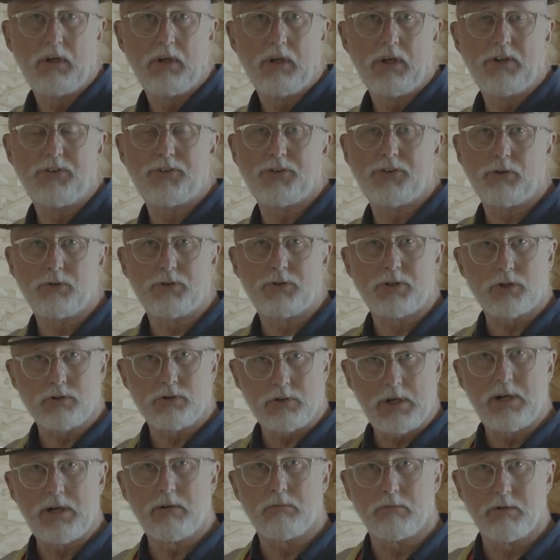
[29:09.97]
And so to
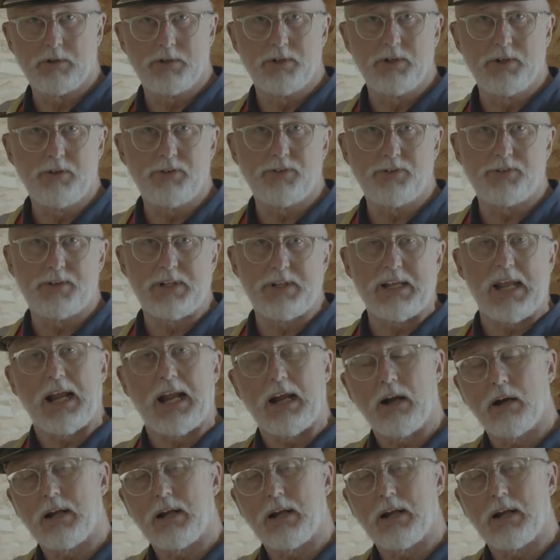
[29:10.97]
try and reduce the air